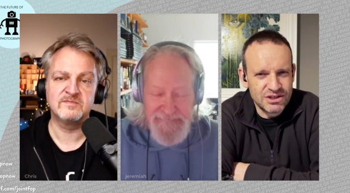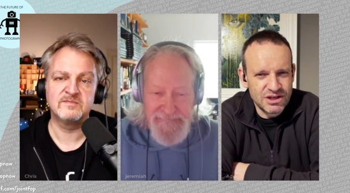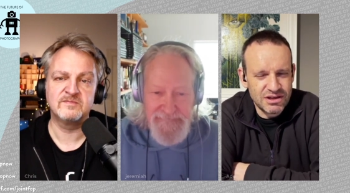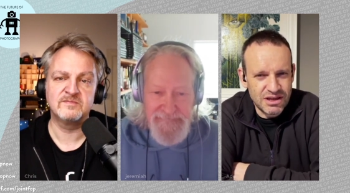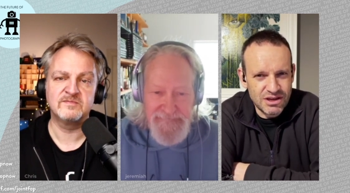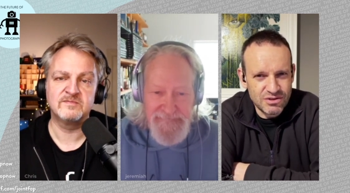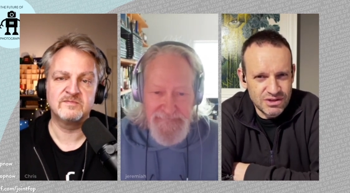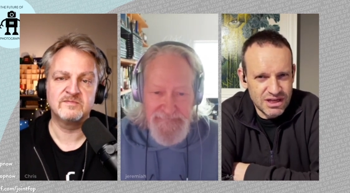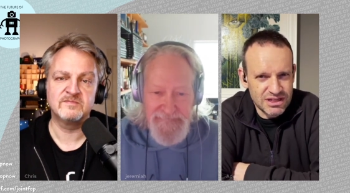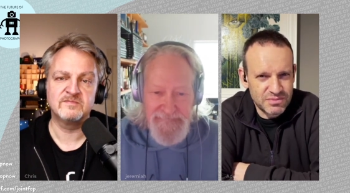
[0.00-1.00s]

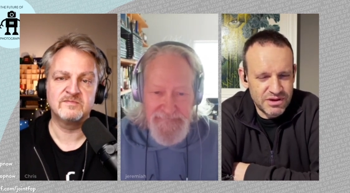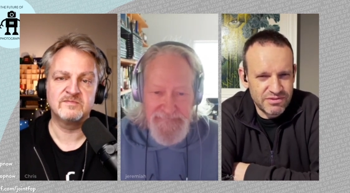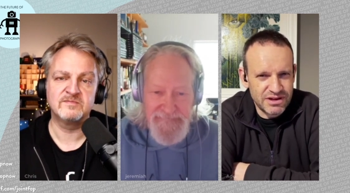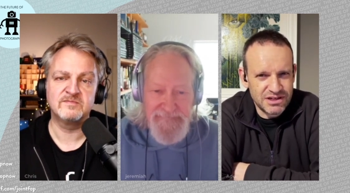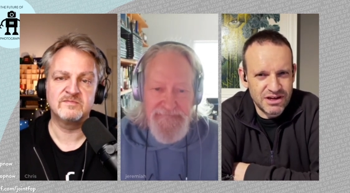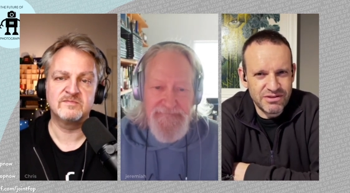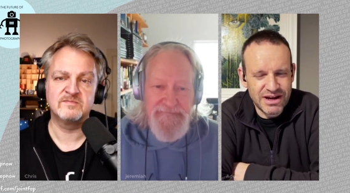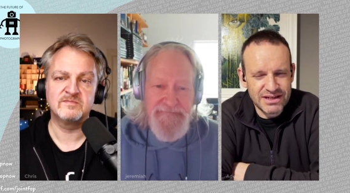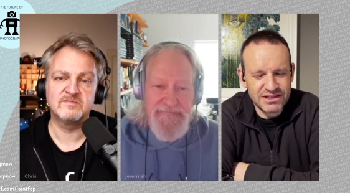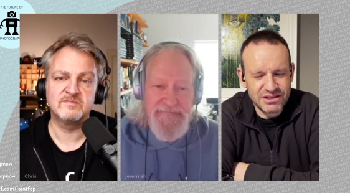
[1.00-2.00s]
Speaker 1: using aspect ratio
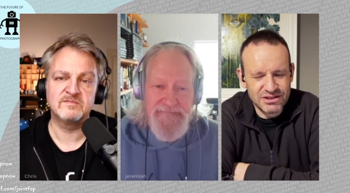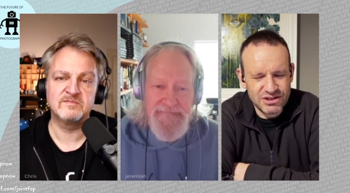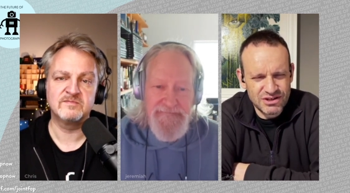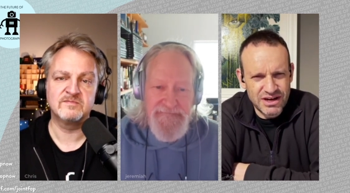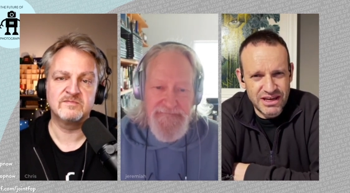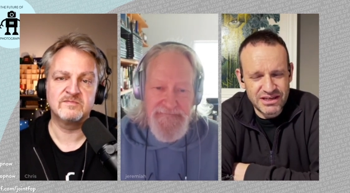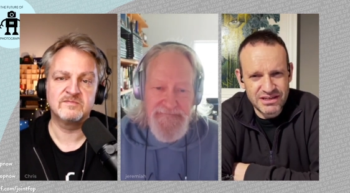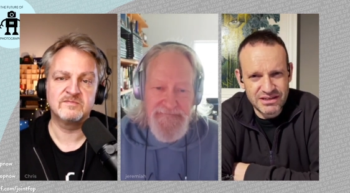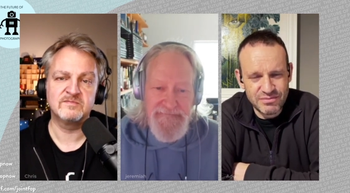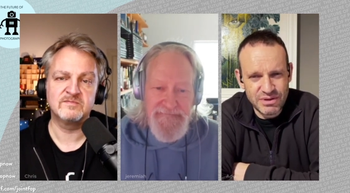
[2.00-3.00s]
as a
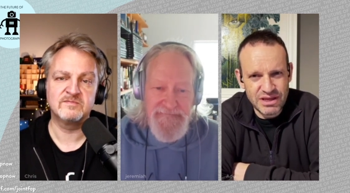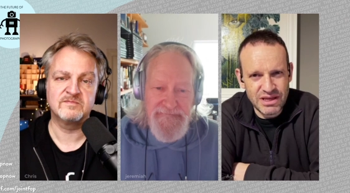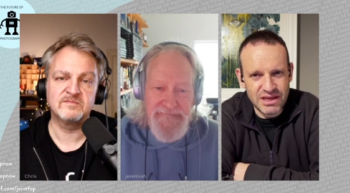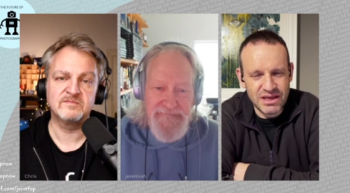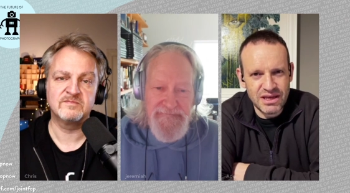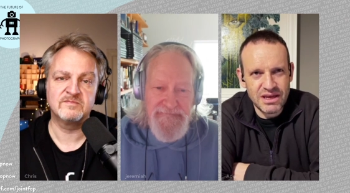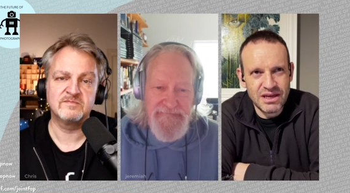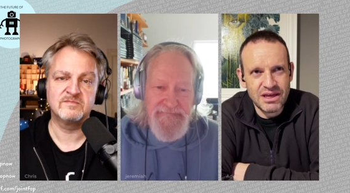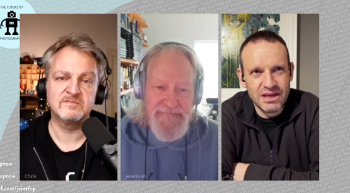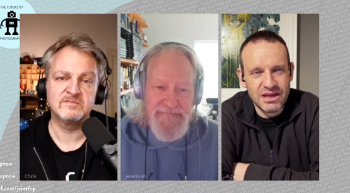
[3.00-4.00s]
constraint to be
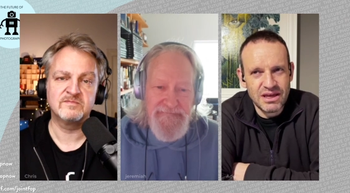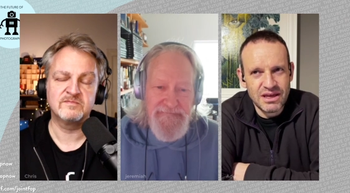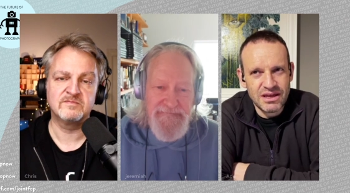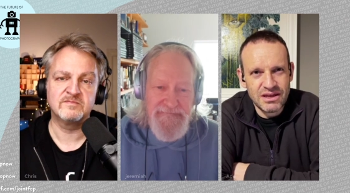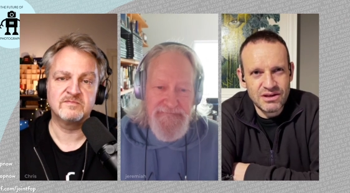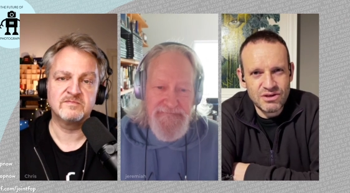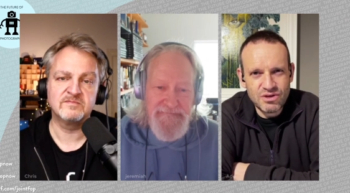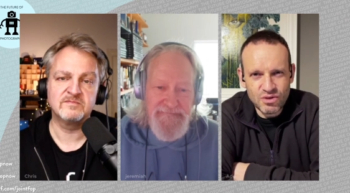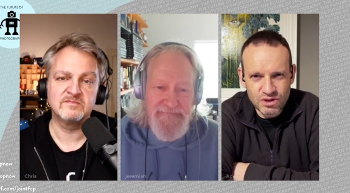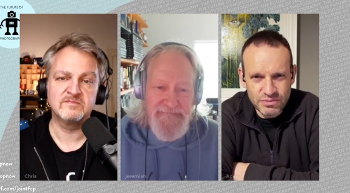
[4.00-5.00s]

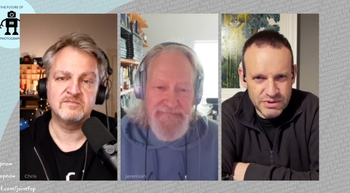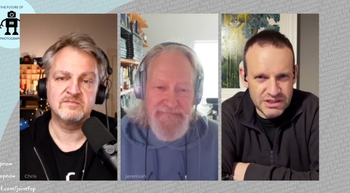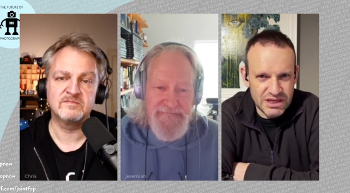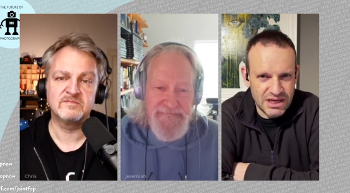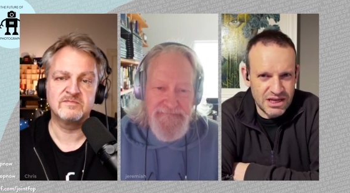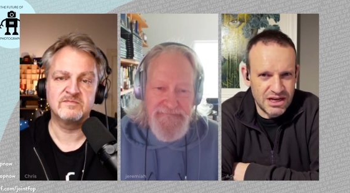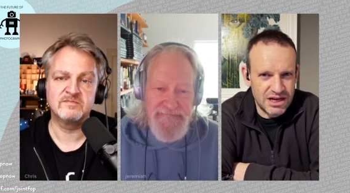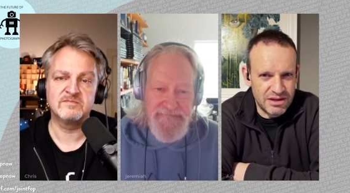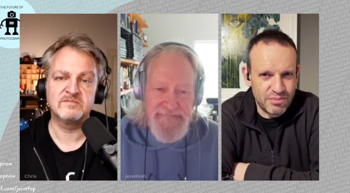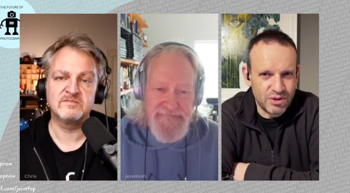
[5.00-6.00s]
not a
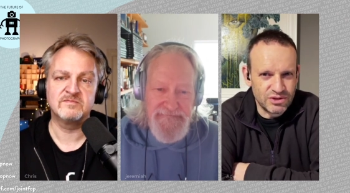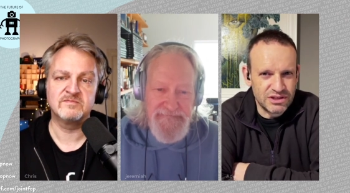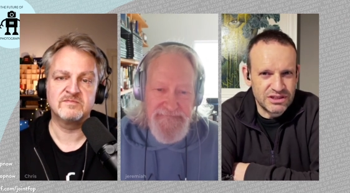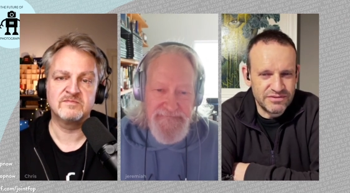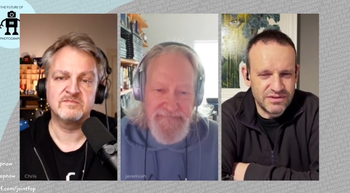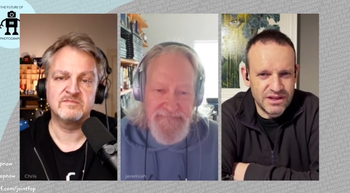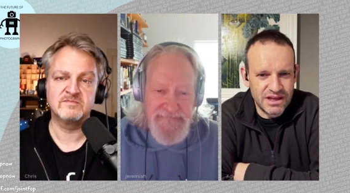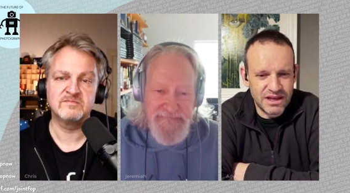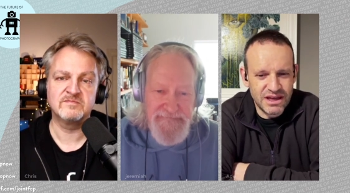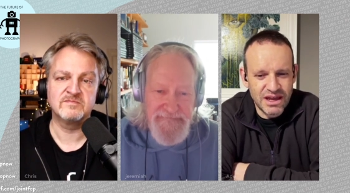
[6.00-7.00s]
particularly positive
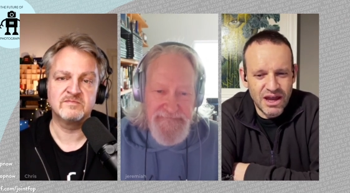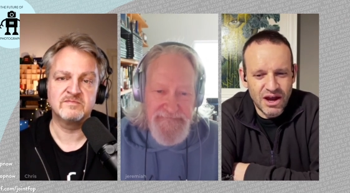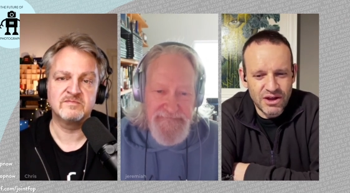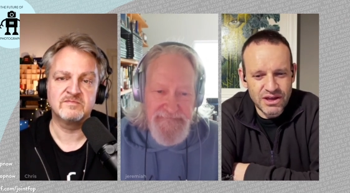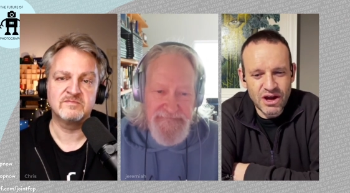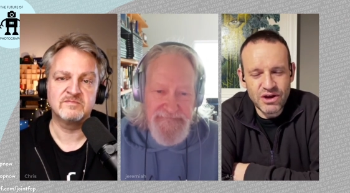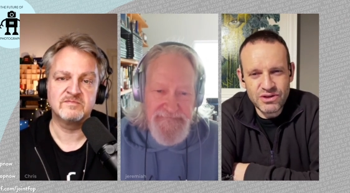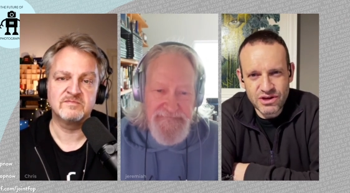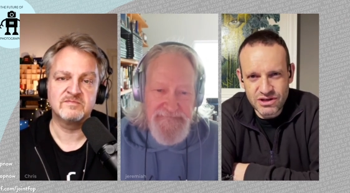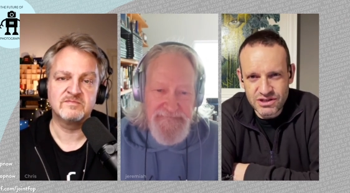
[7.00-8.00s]
thing. I think
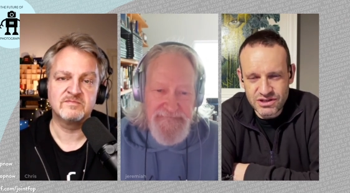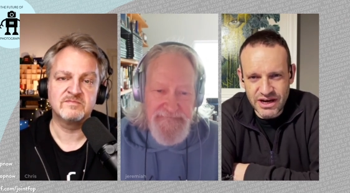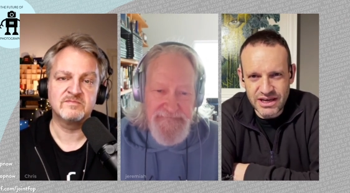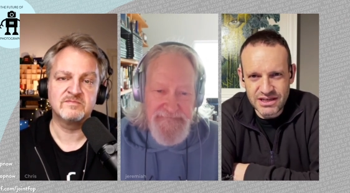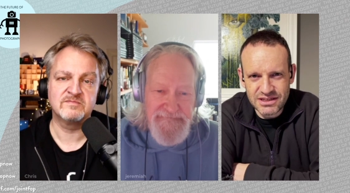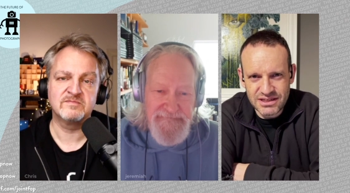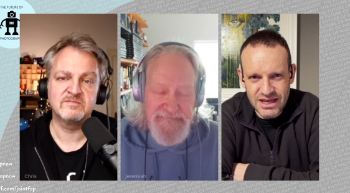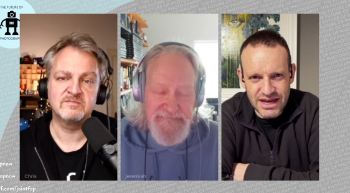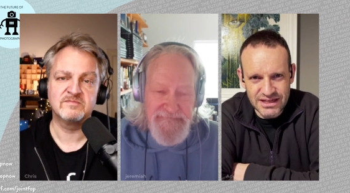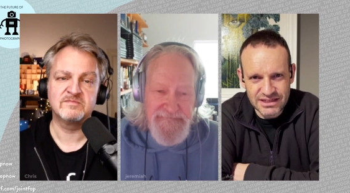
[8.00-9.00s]
other constraints,
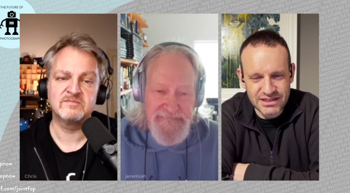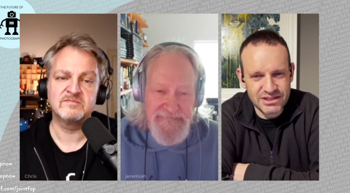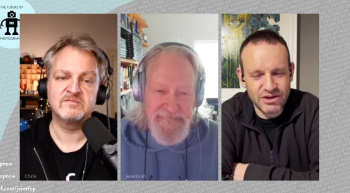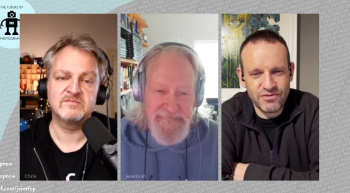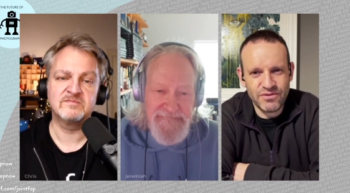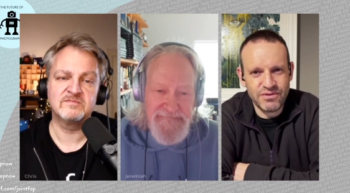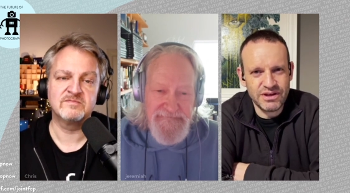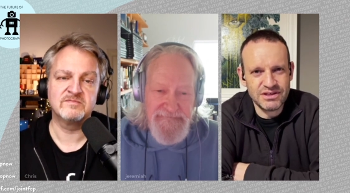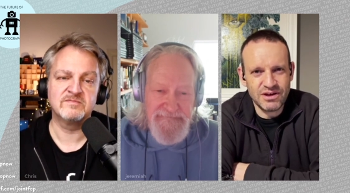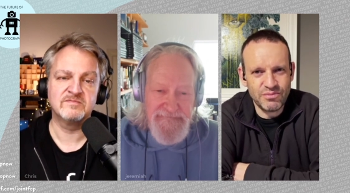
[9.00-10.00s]
yes. So, for
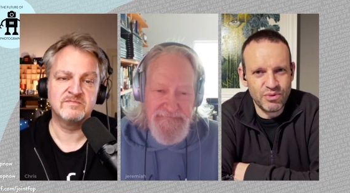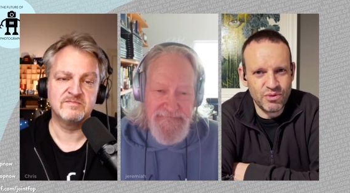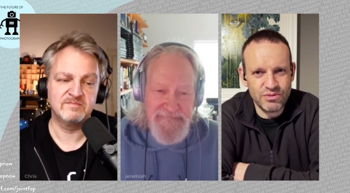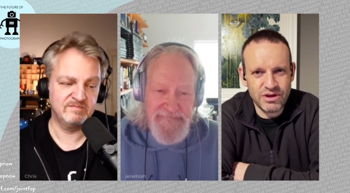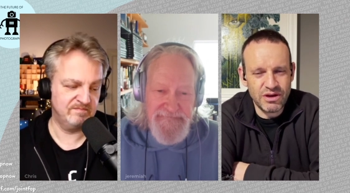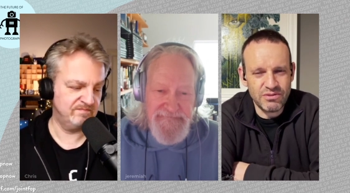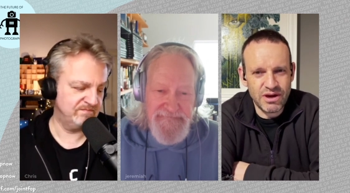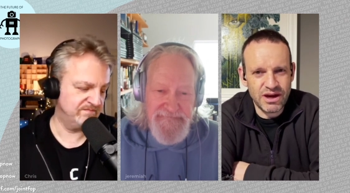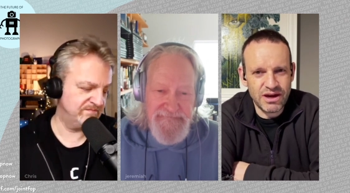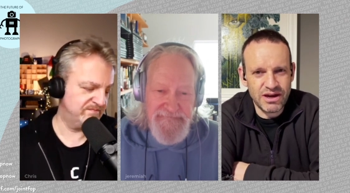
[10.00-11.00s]
example, you
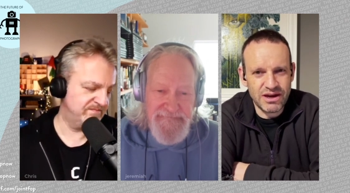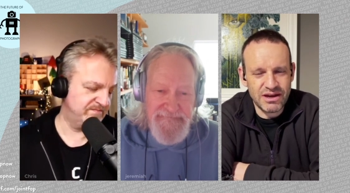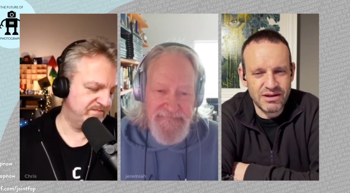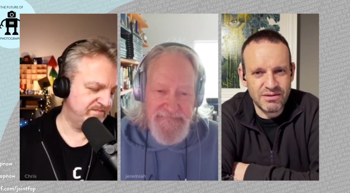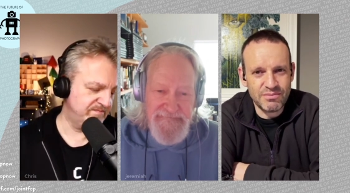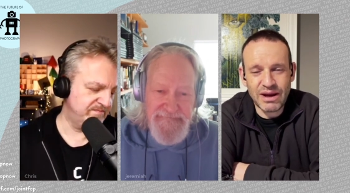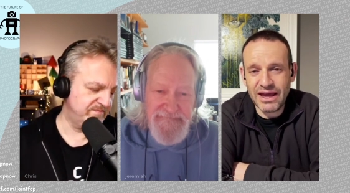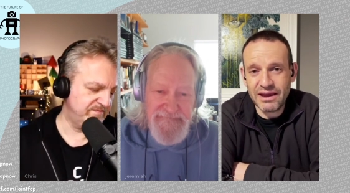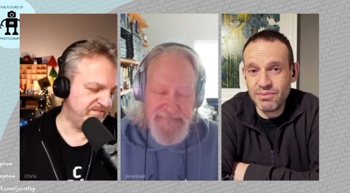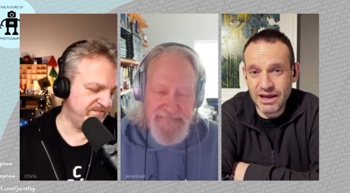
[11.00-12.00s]
know,
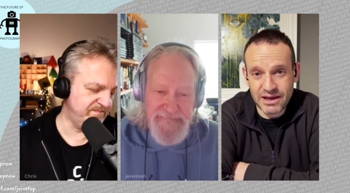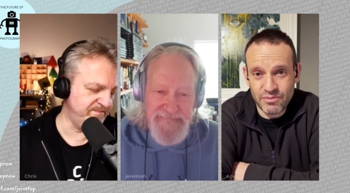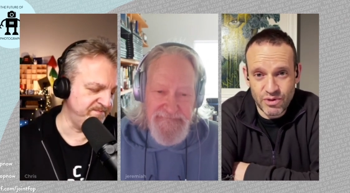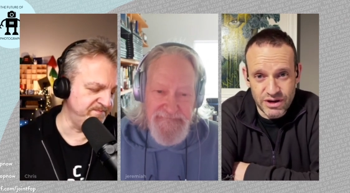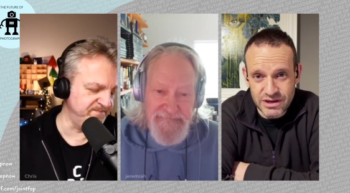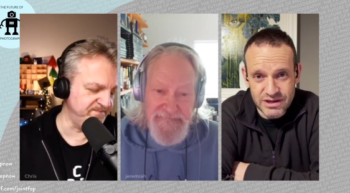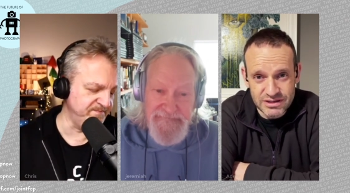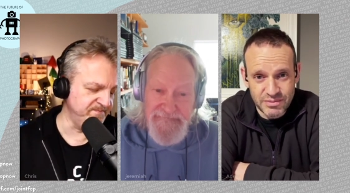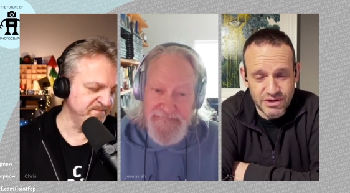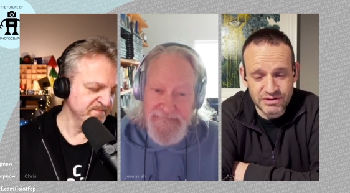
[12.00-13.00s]
black and white as
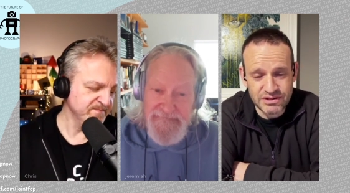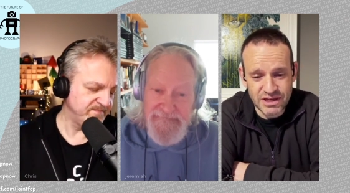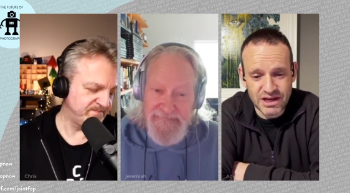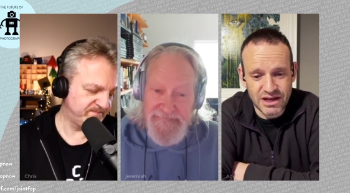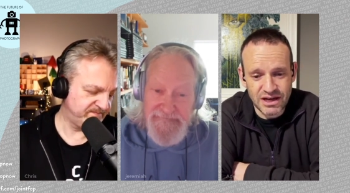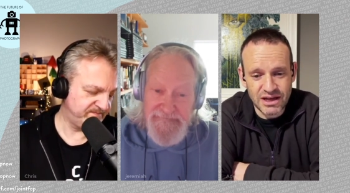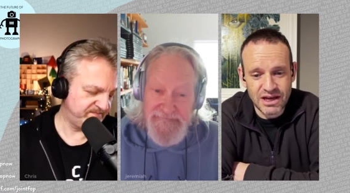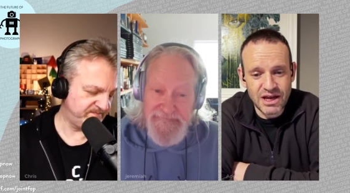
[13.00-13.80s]
opposed to color,